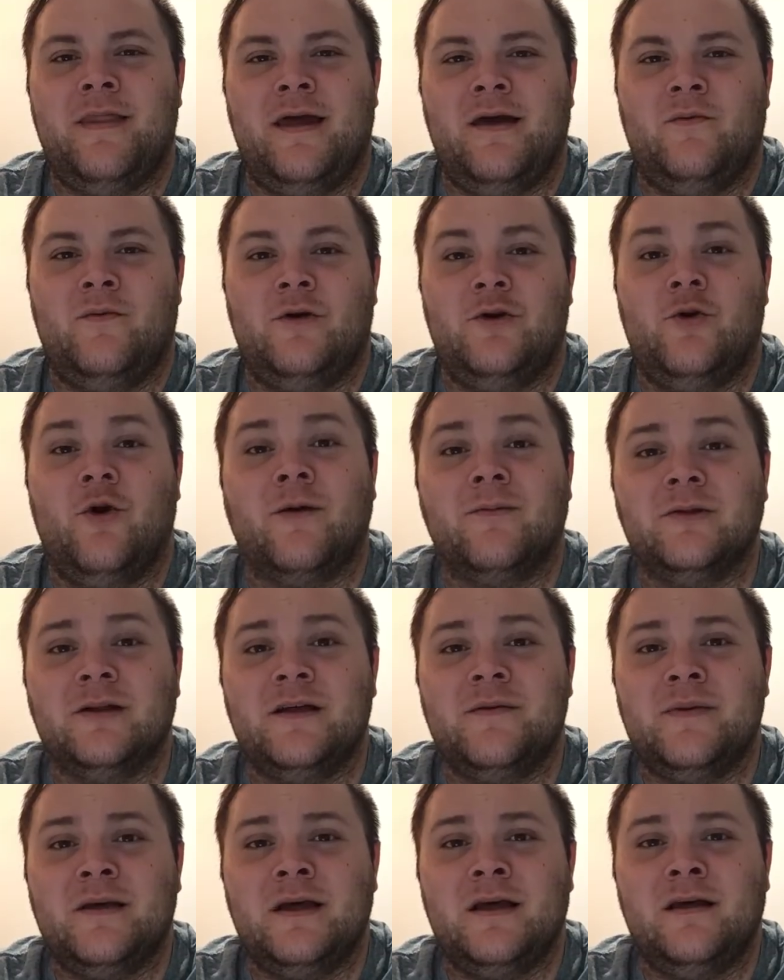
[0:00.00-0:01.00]
they would
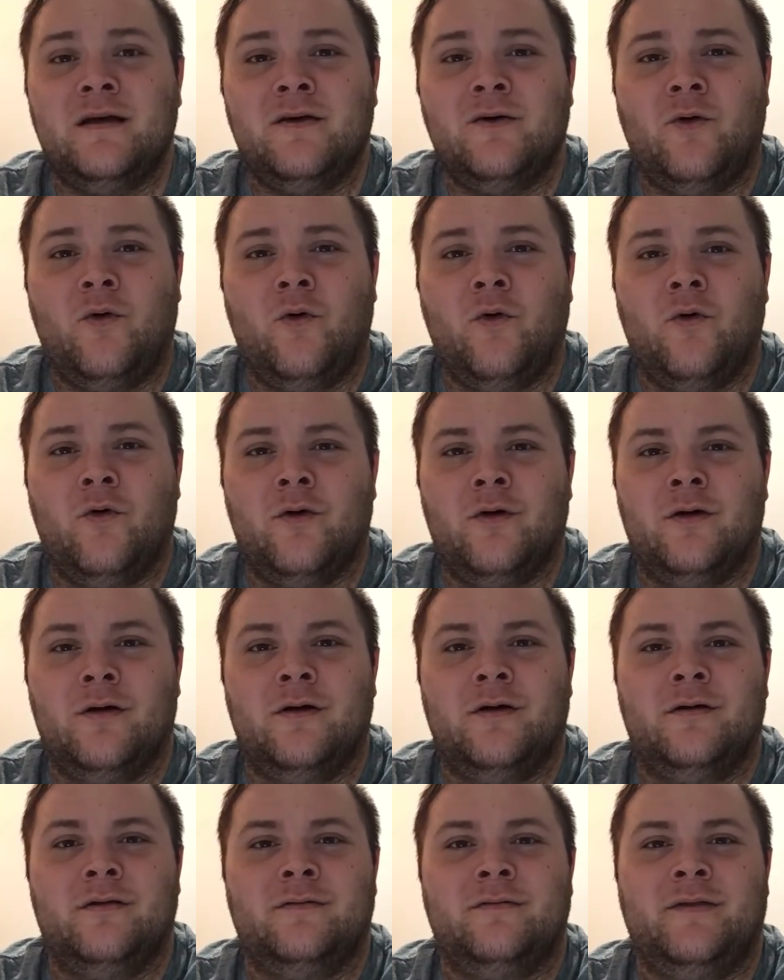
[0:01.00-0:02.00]
normally be,
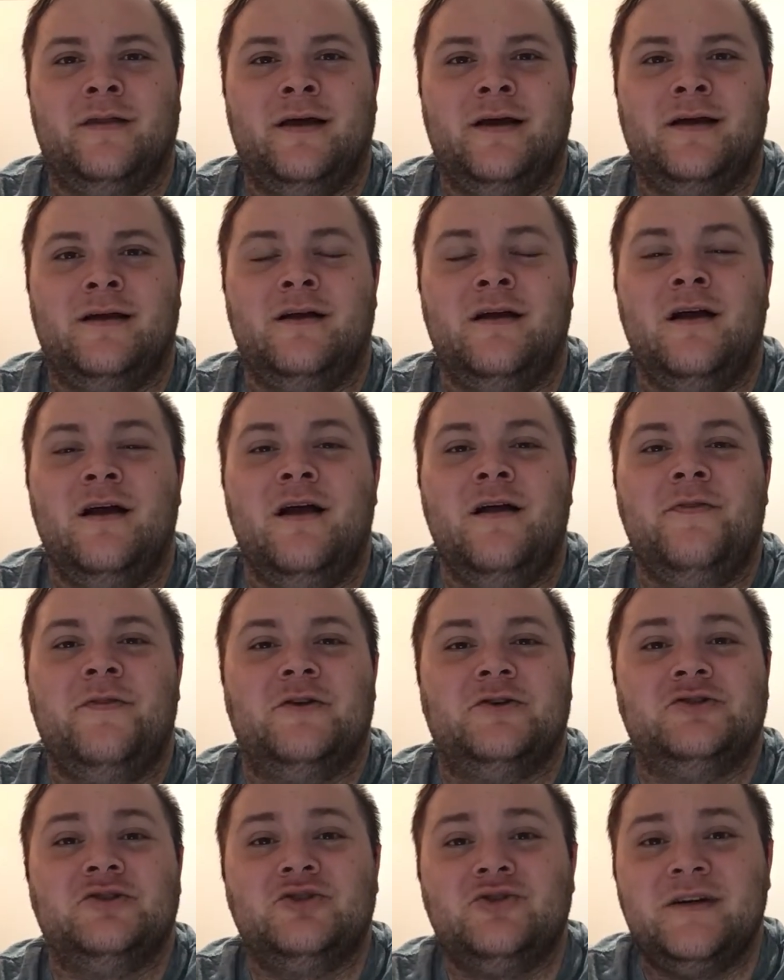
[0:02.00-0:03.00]
or like
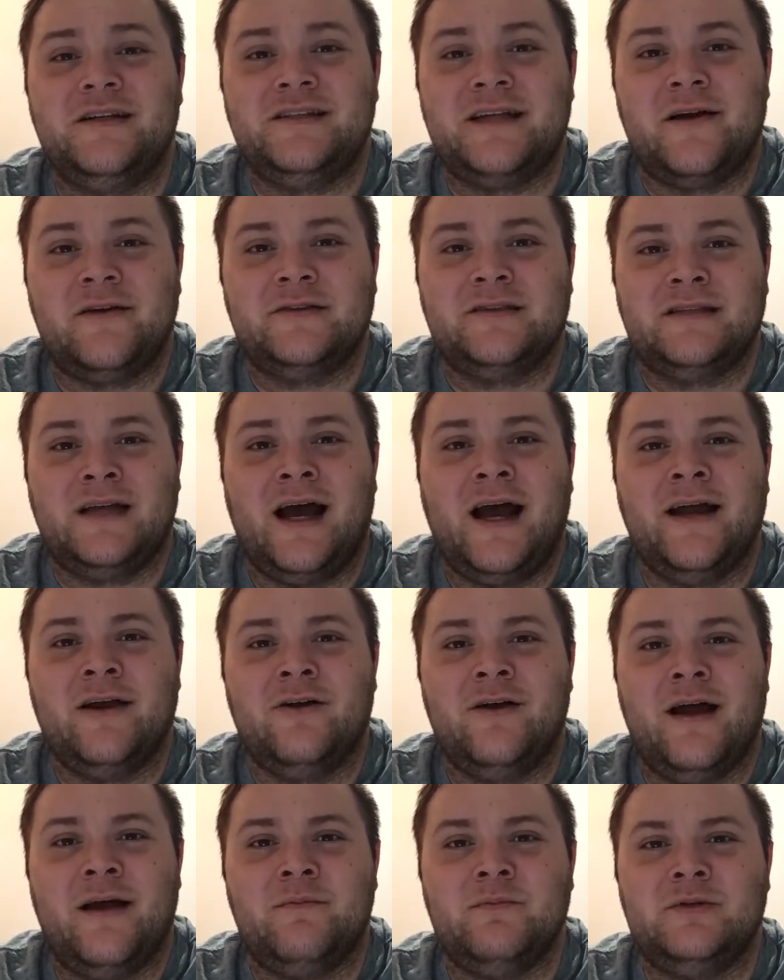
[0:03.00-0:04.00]
the streets outside
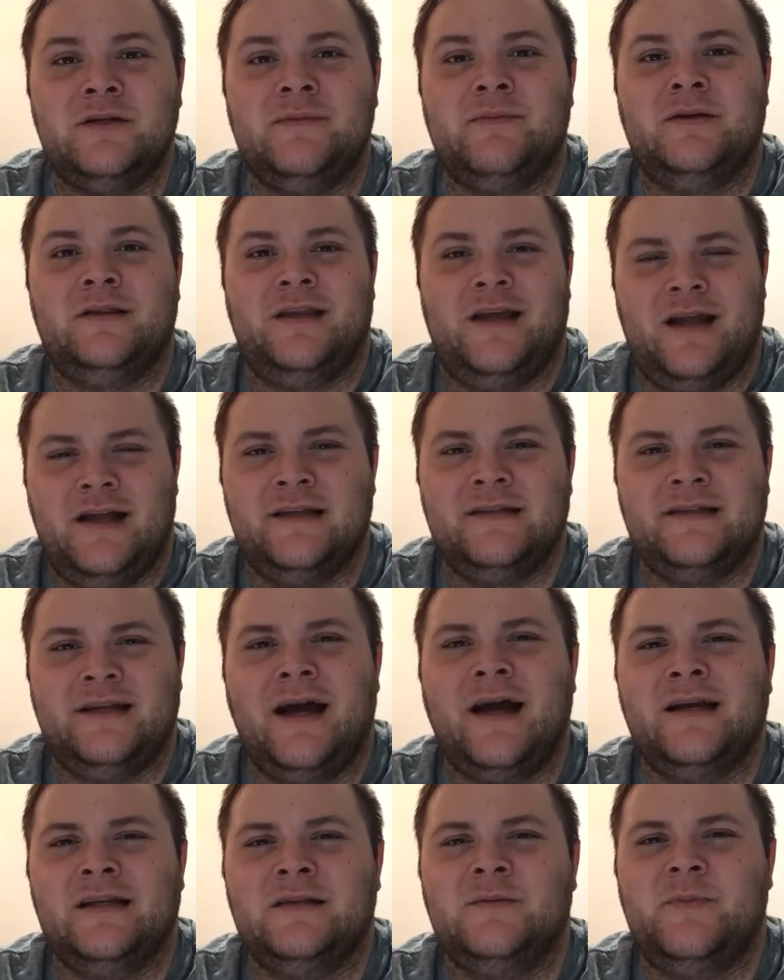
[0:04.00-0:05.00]
are empty but the
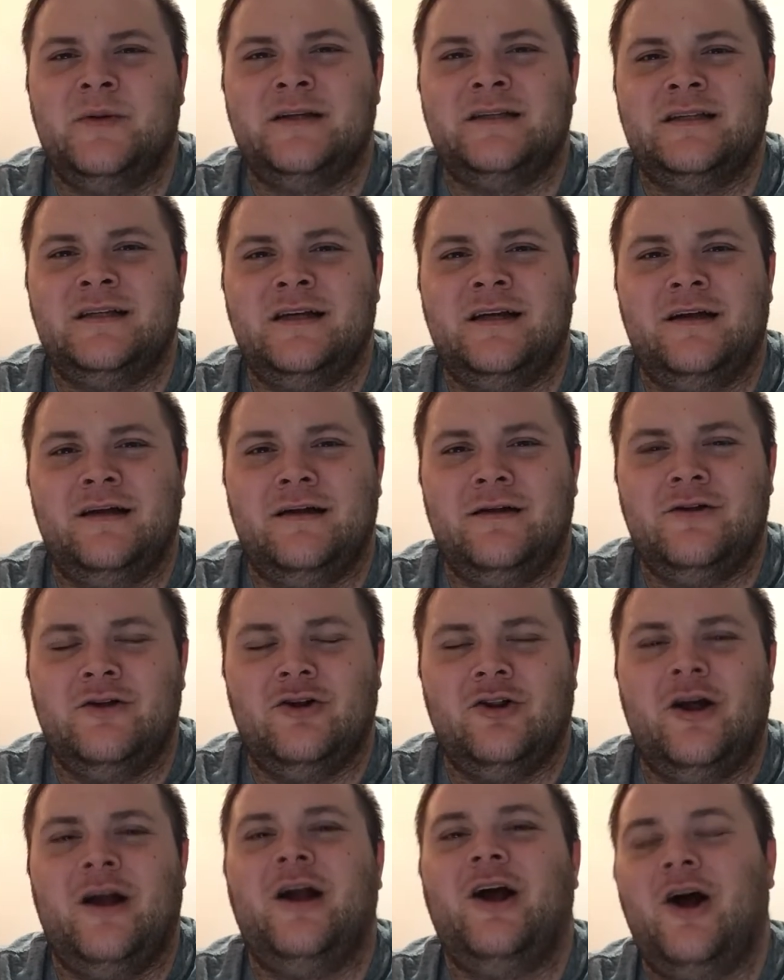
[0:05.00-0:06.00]
inside is busy, and
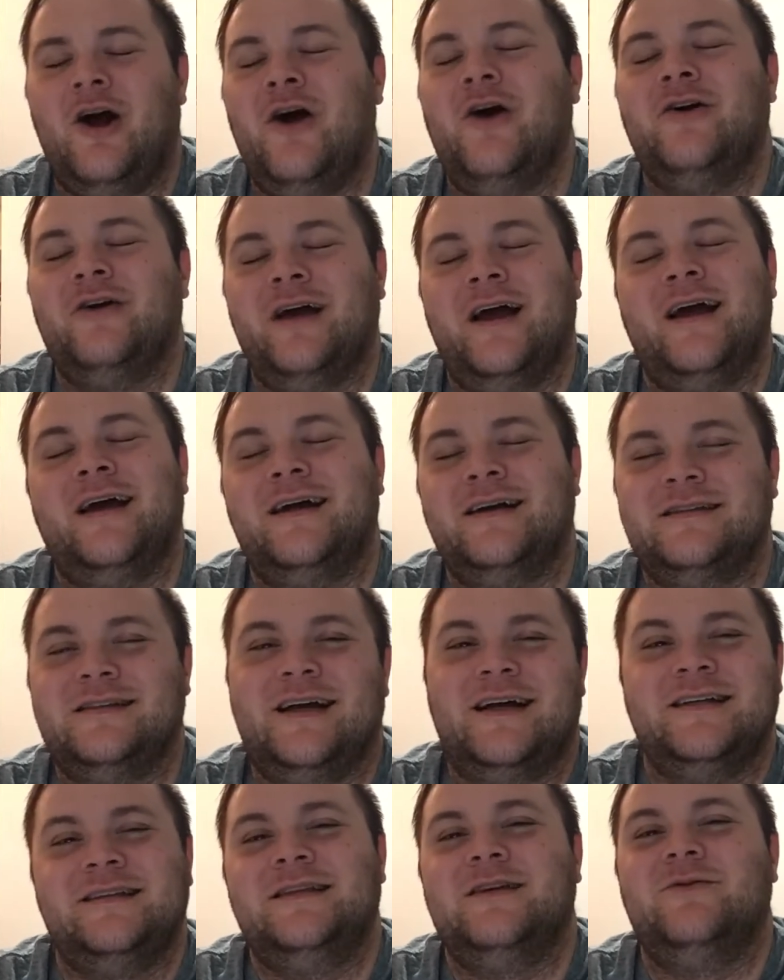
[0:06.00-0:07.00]
you're like, oh, okay,
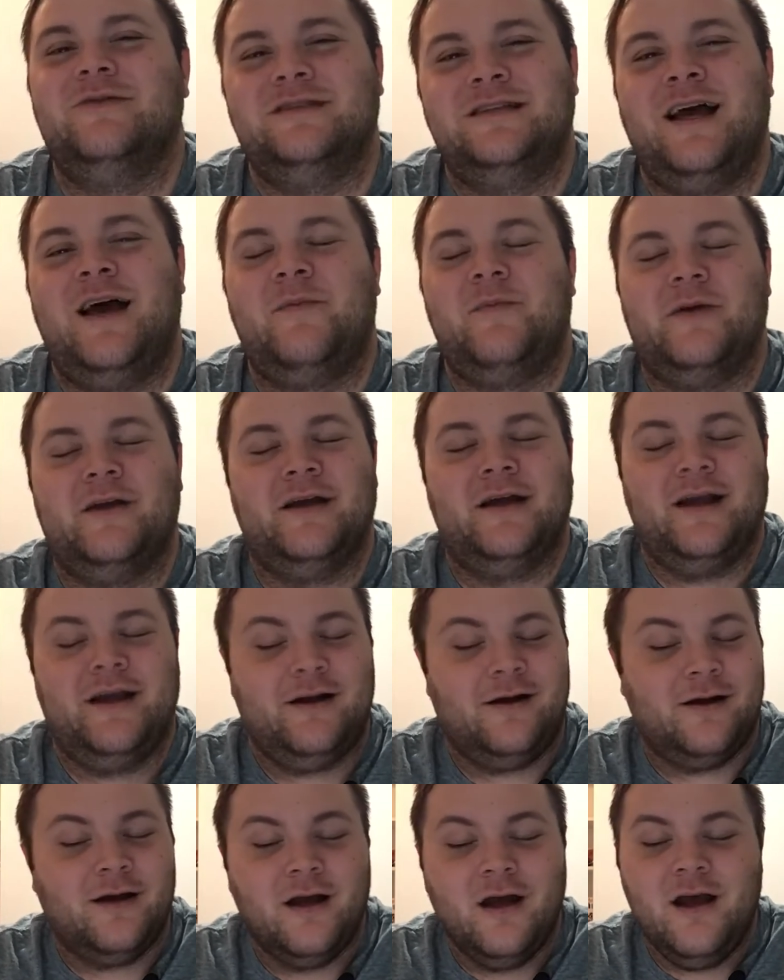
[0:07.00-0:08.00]
I see what's happening
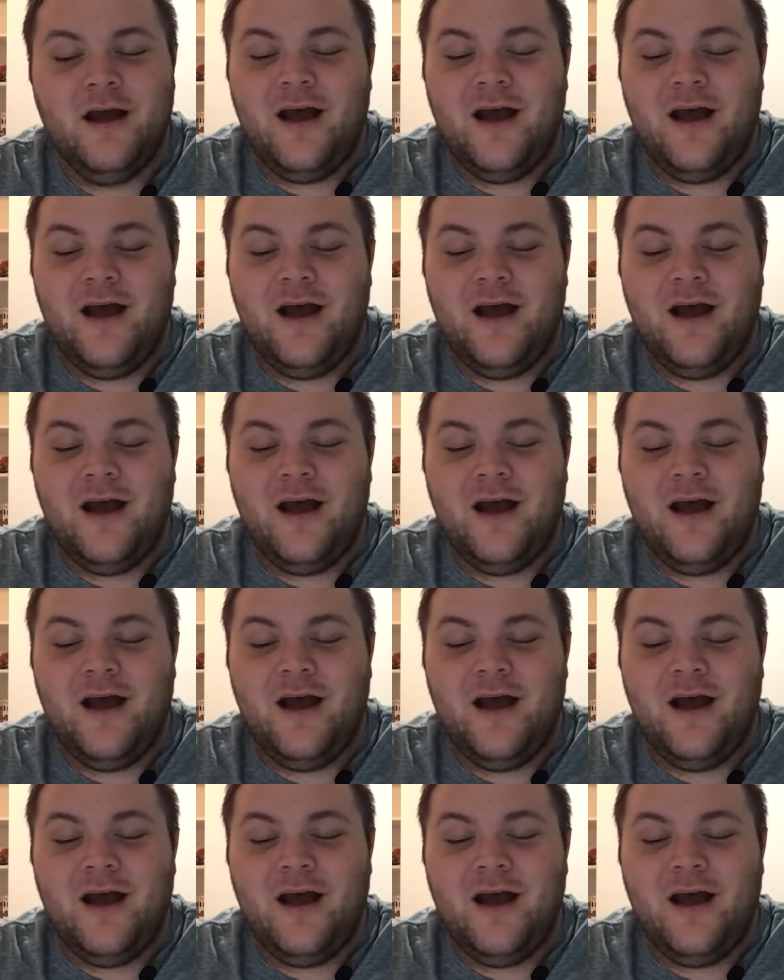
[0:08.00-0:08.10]
here.